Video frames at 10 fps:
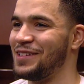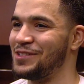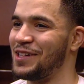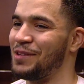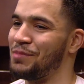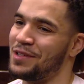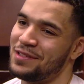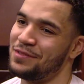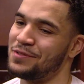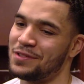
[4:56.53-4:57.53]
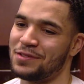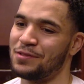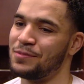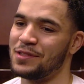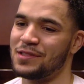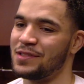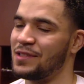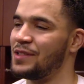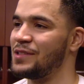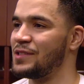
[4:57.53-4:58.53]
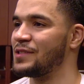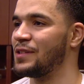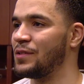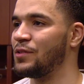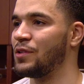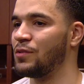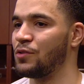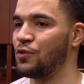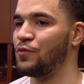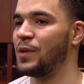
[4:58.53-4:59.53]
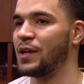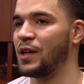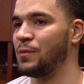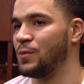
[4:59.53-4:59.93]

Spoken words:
try to play defense on him just to groove my game.